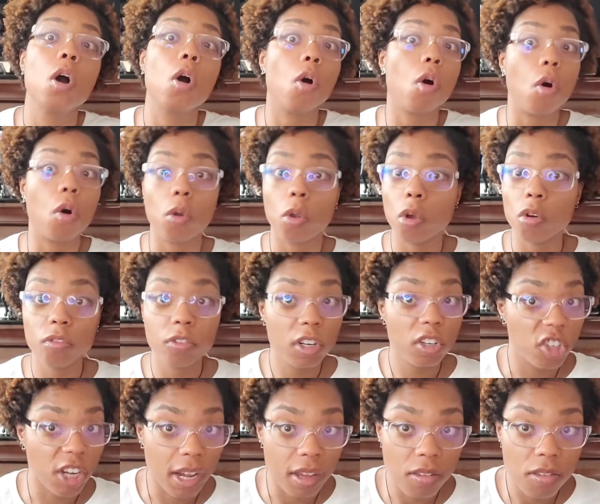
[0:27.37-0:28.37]
all over the
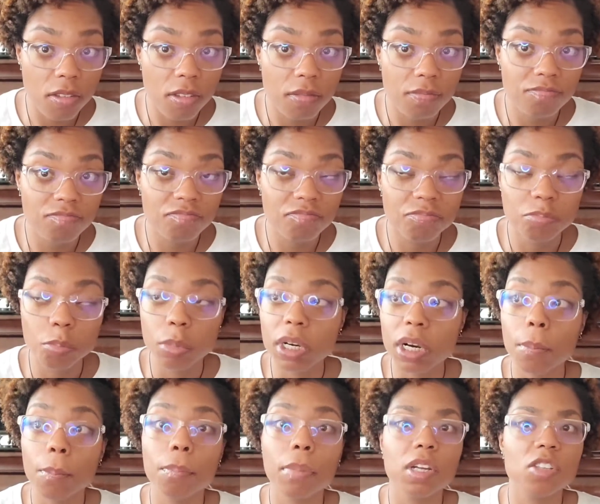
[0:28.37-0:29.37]
chest with a
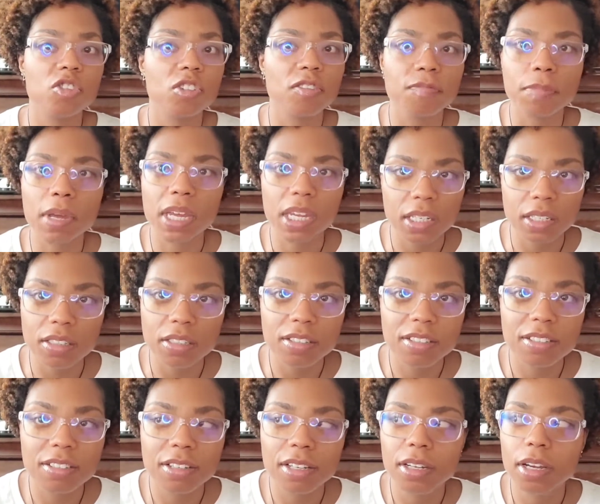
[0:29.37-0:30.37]
bunch of
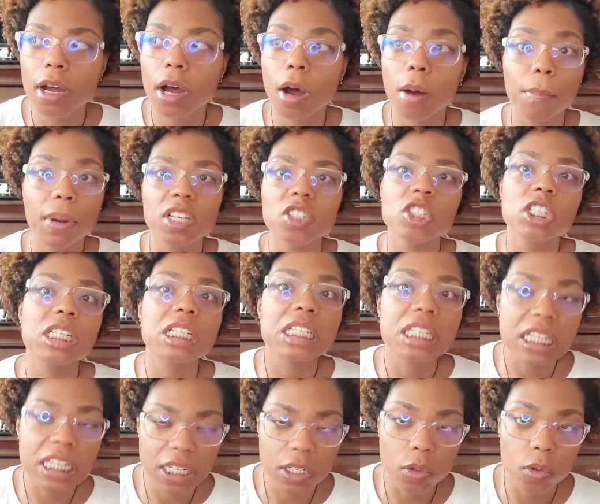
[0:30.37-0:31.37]
pins, a bunch of
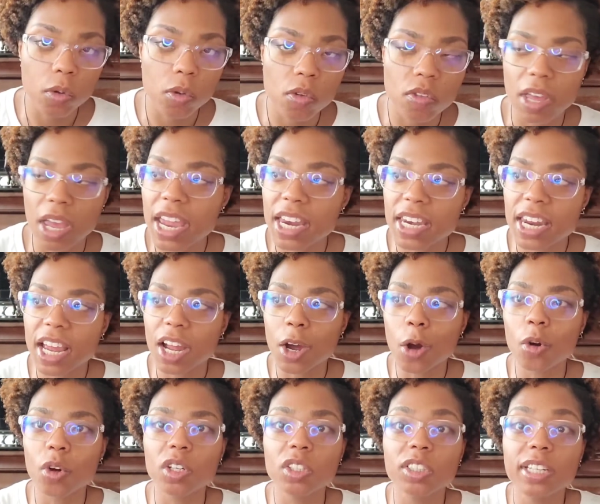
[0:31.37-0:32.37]
needles, and then
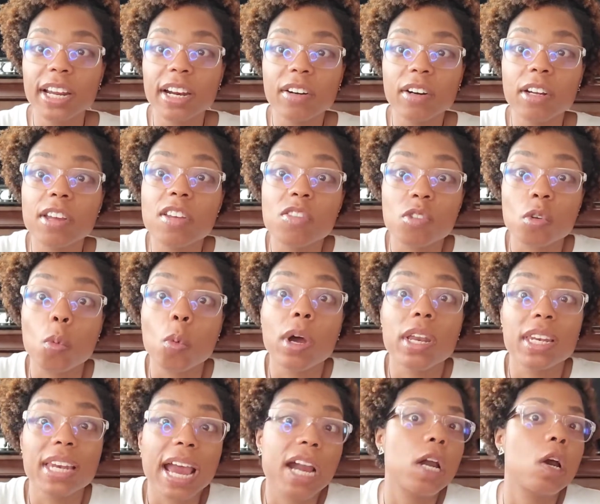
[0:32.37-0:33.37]
Gokudera is the
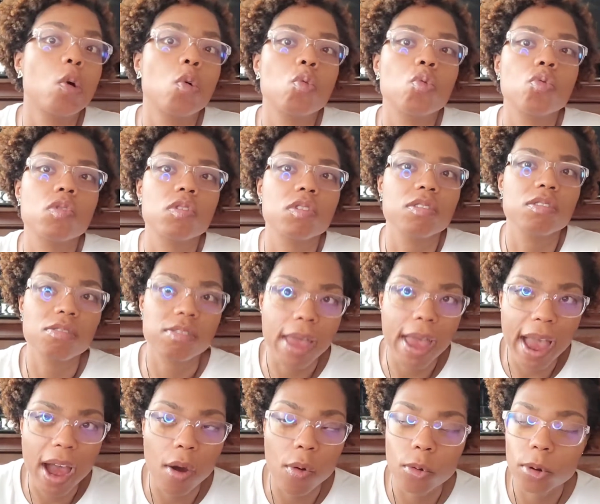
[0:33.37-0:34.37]
one that goes
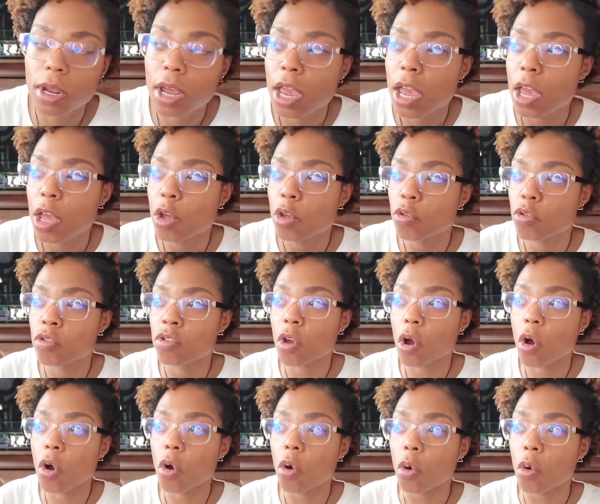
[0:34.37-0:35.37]
down.
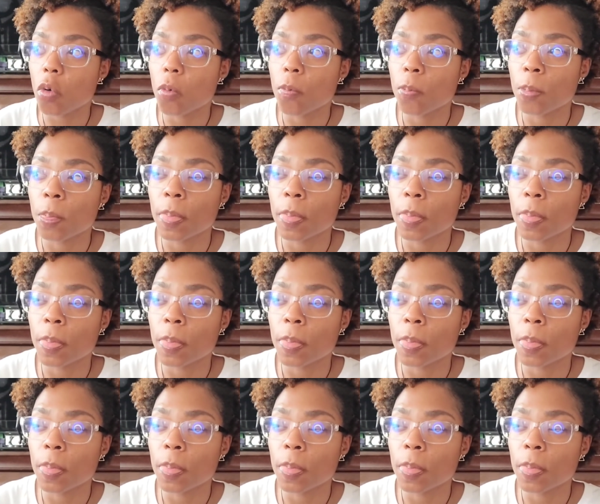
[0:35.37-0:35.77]
So